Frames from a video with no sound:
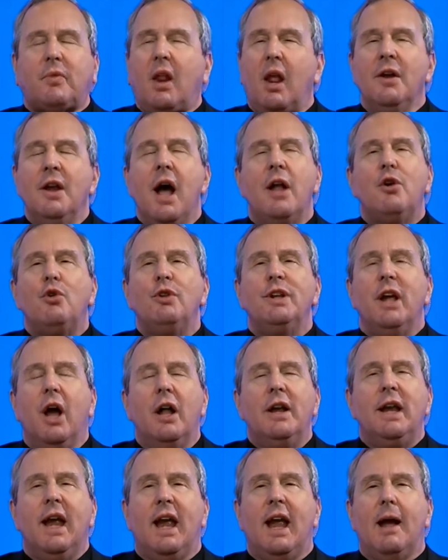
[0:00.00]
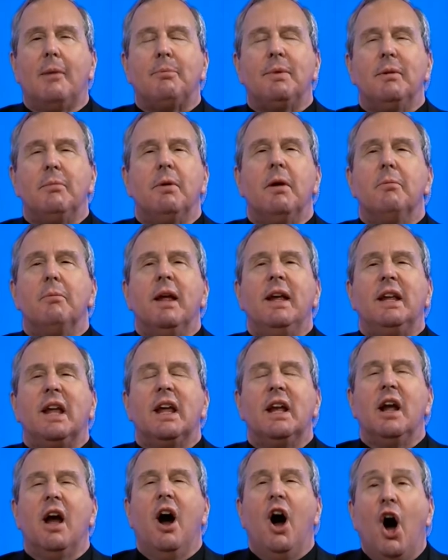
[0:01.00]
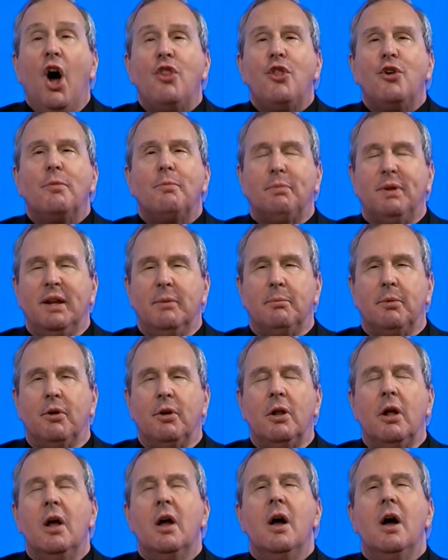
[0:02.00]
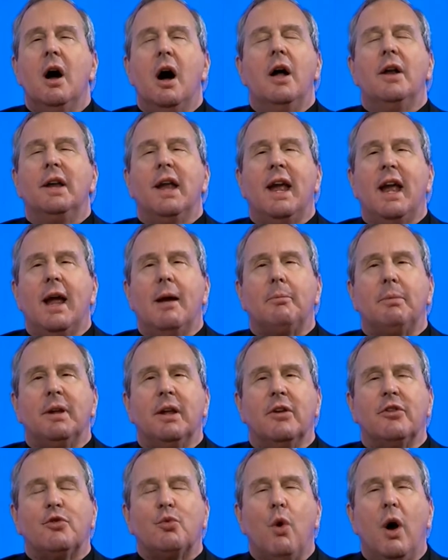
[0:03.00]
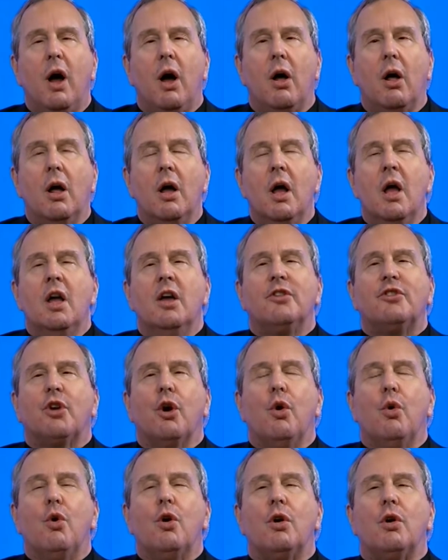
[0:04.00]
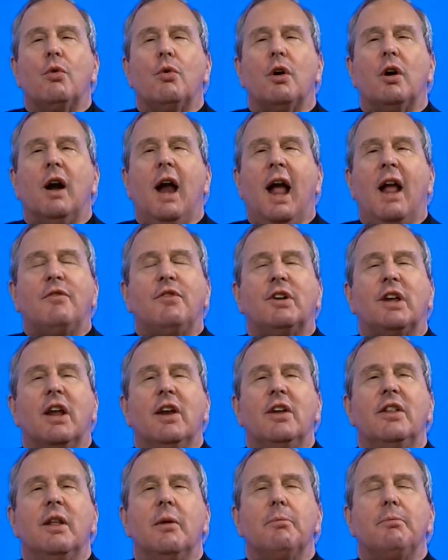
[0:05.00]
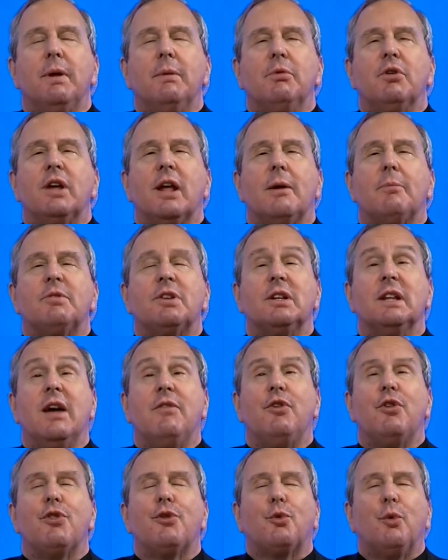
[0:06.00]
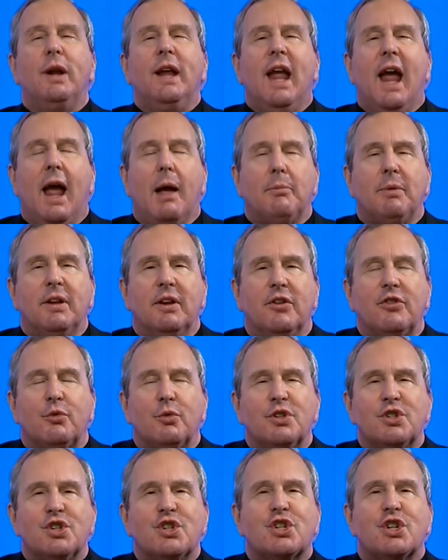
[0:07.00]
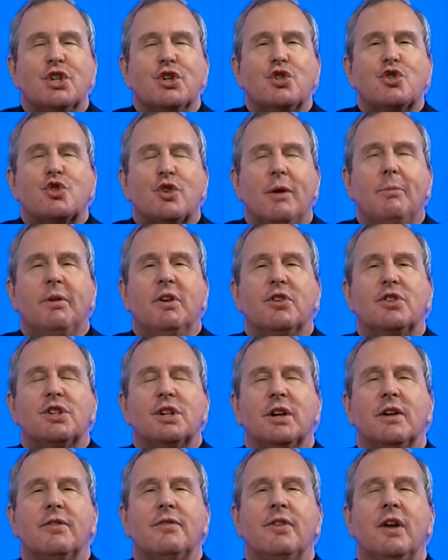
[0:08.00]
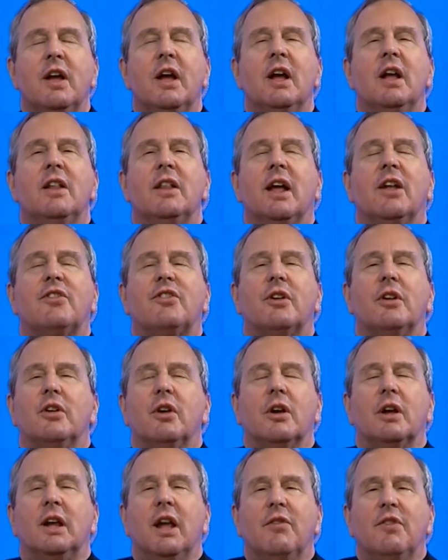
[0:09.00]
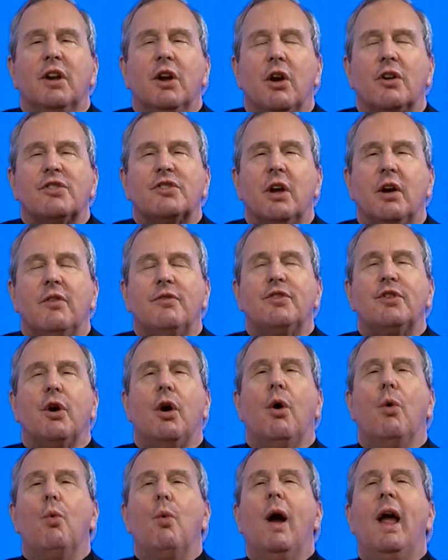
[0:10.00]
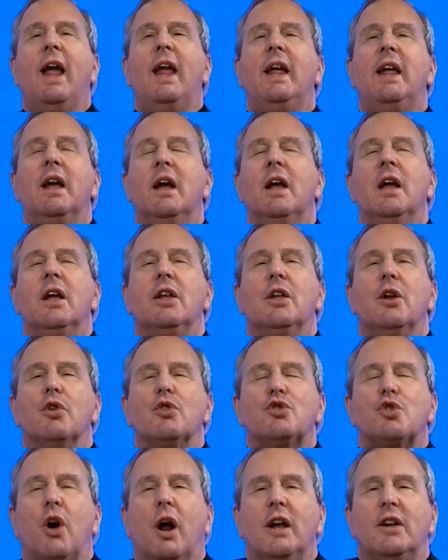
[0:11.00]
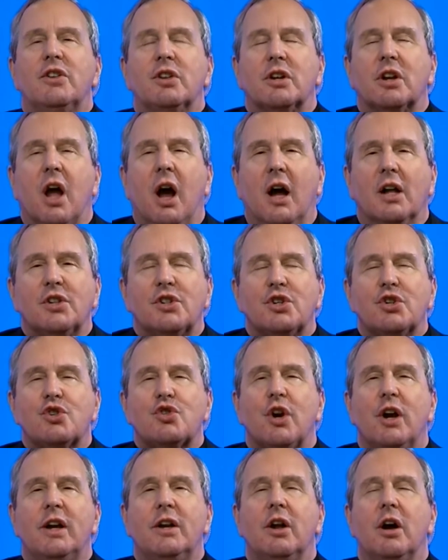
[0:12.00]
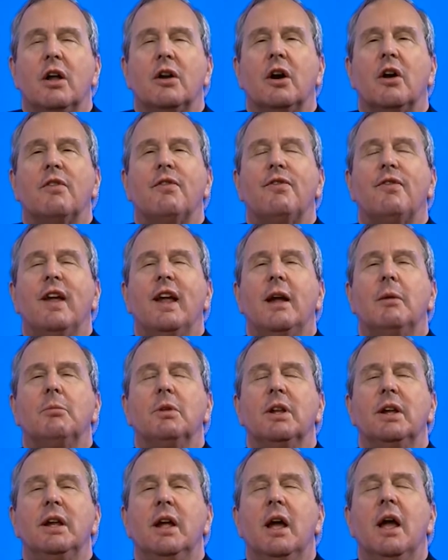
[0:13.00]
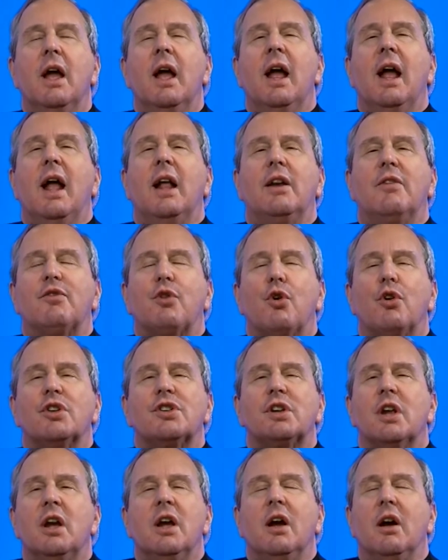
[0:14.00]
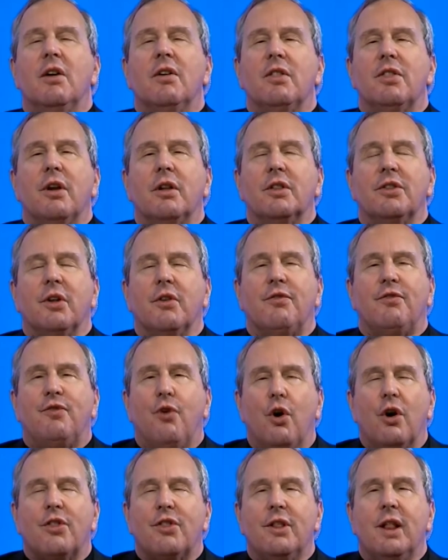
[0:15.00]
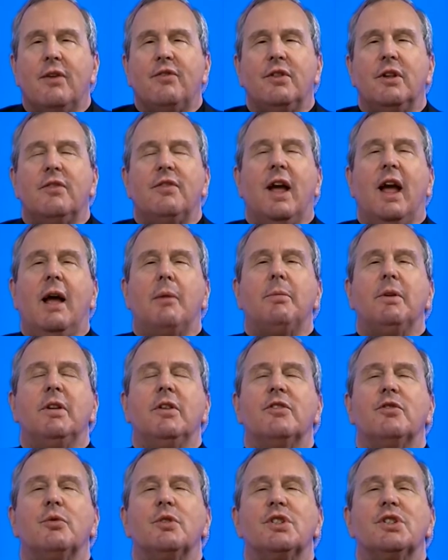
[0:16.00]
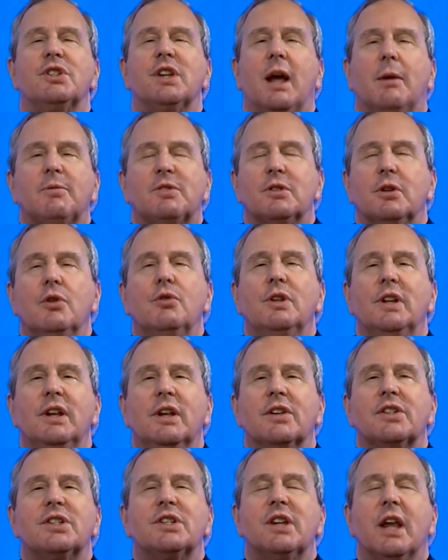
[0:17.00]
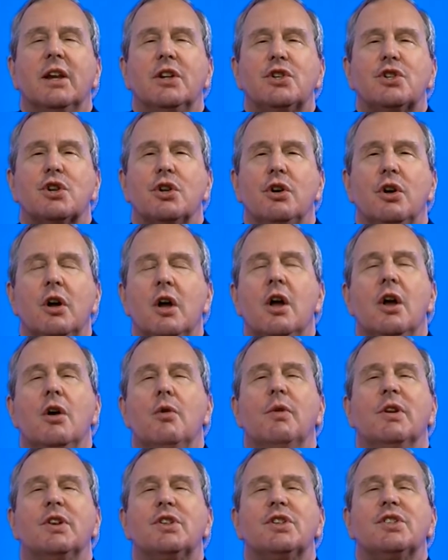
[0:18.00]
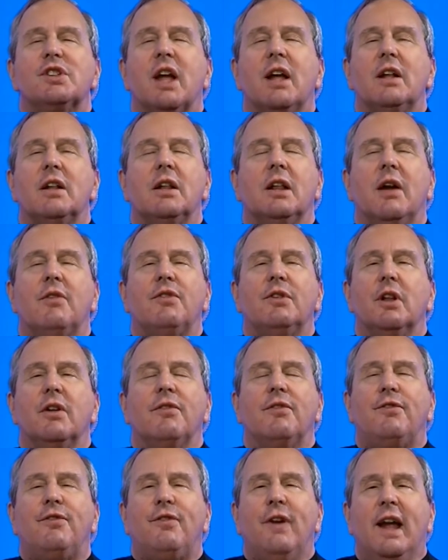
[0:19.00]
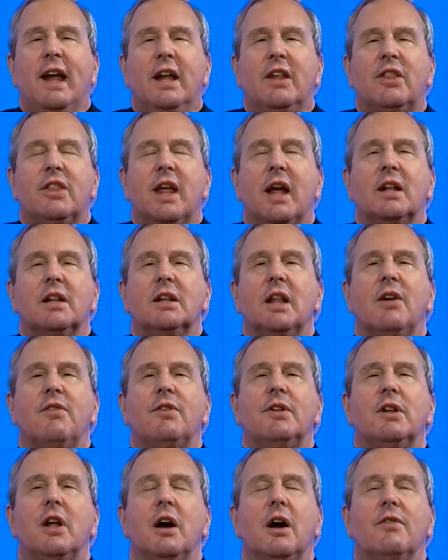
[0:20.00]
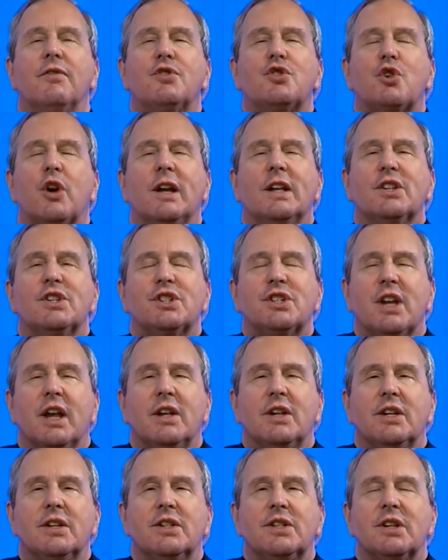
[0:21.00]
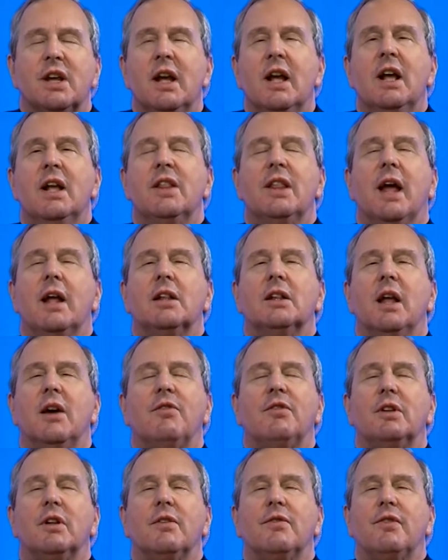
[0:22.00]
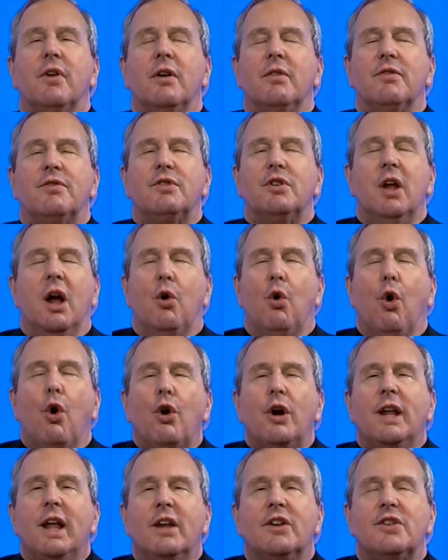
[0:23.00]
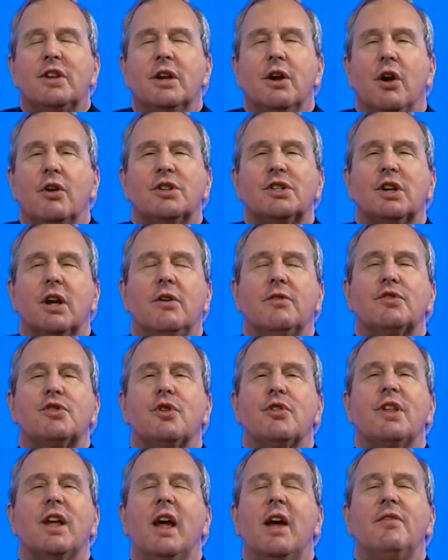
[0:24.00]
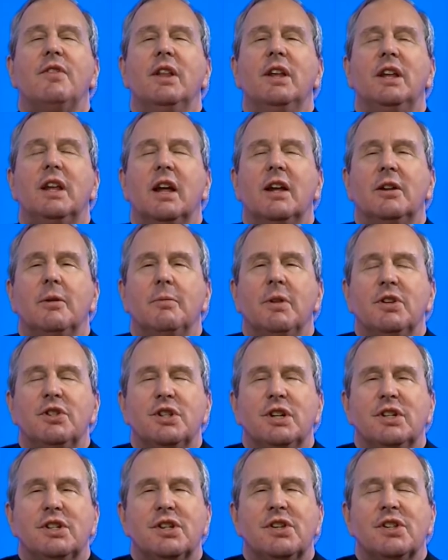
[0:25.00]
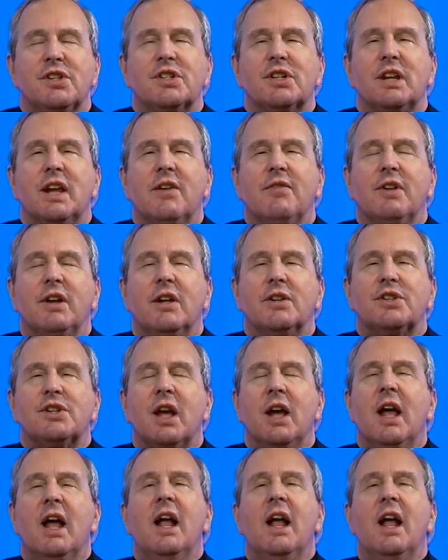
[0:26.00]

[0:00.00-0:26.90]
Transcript: not only unhappy, but making other people unhappy as well. So we're advocating that people get up to level 3 happiness, which is contributive. That's giving ourselves away, trying to concentrate on our family. And of course, the 4th level of happiness, which is absolutely essential, which is that level of faith, that level of transcendence, that level of orienting ourselves toward the heavenly kingdom that Jesus has given us.